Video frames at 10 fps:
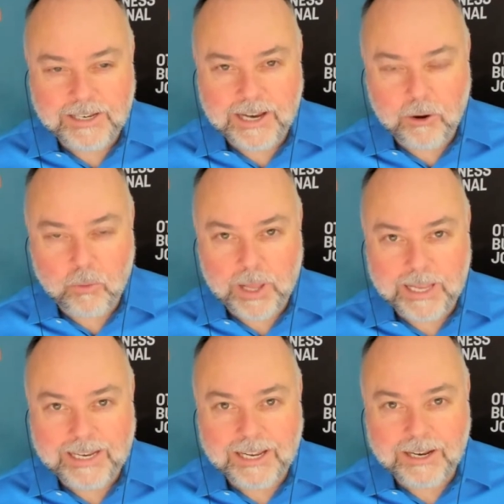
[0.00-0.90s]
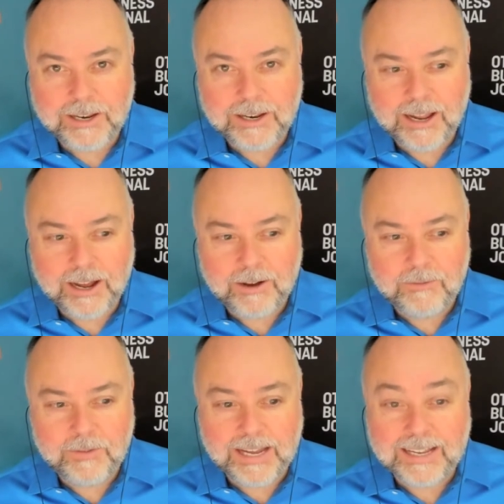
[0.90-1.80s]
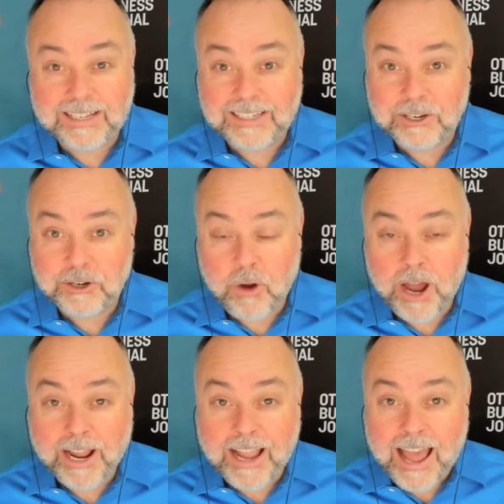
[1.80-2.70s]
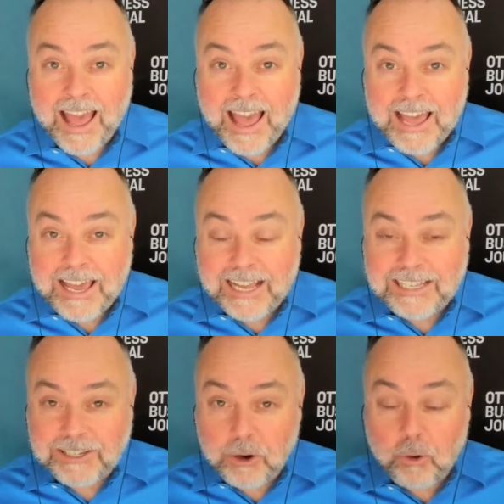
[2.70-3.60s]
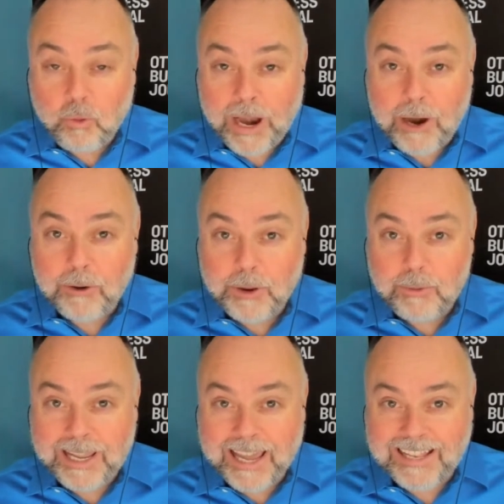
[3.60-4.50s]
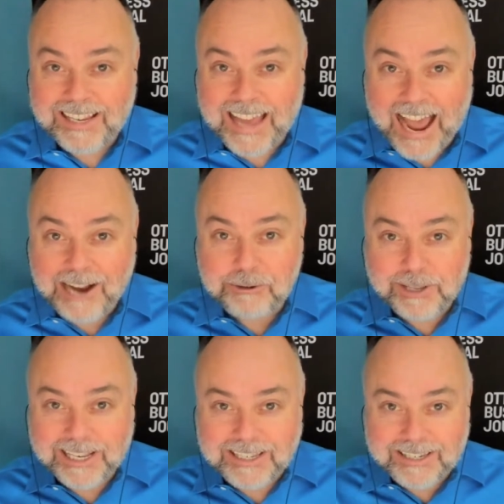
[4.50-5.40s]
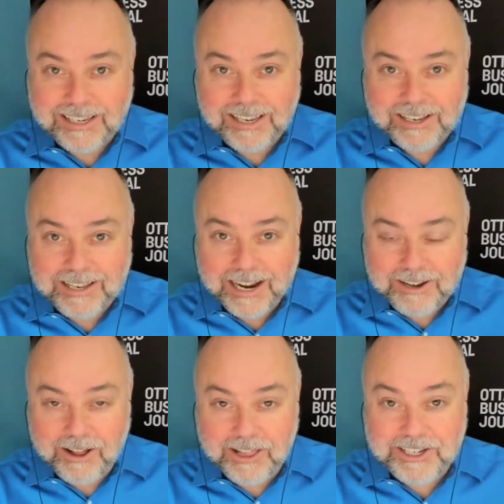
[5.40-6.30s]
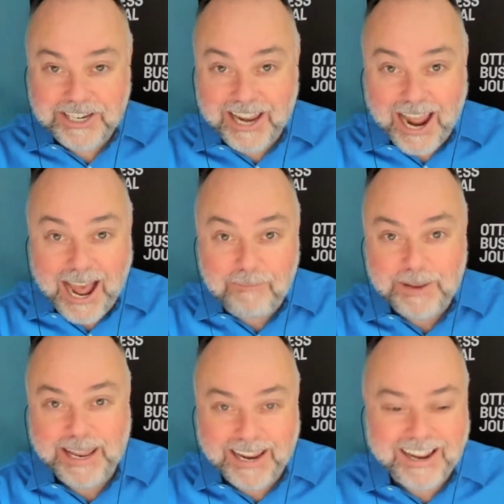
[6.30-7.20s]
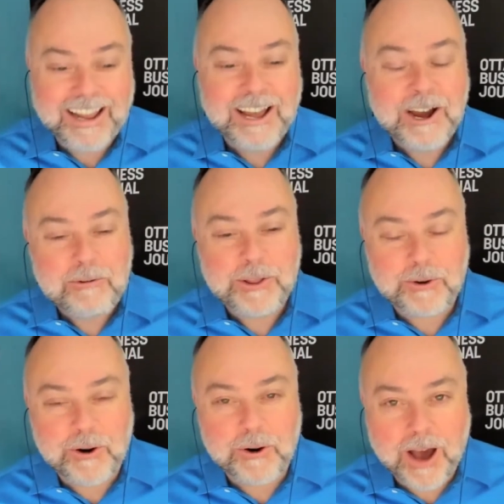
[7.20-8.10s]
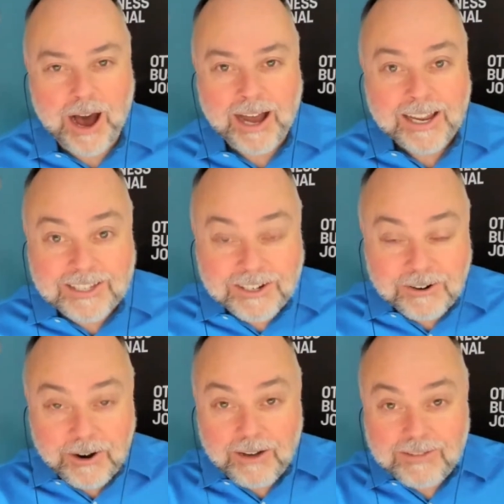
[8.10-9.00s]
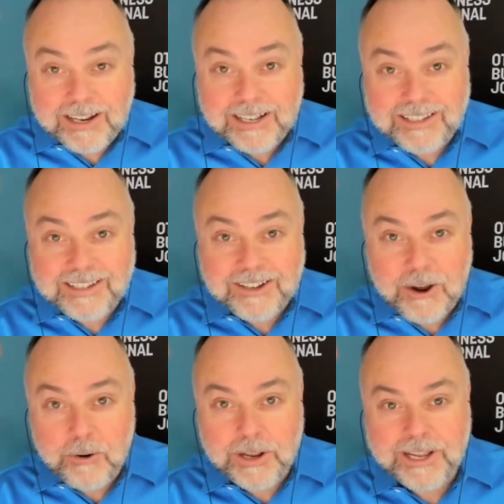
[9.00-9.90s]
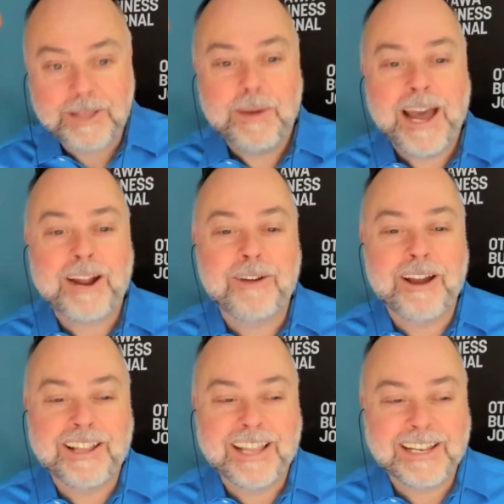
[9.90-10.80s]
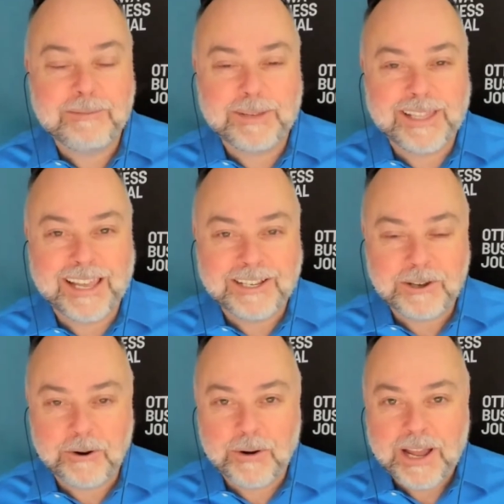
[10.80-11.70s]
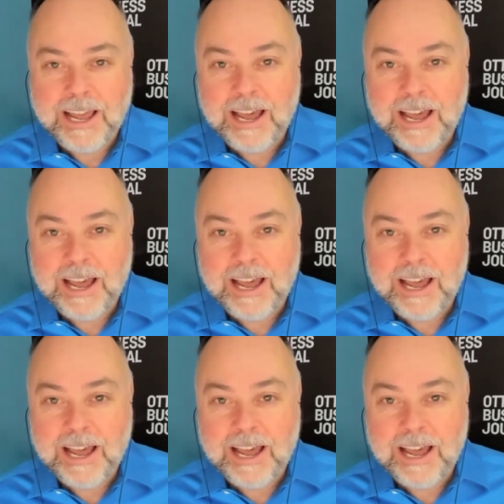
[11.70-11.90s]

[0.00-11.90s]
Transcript: to Darrell Wellington of Syntronic. It's so rare that we get to actually see technology happening with our own eyes. You know, often it's coding in the background and that type of thing. So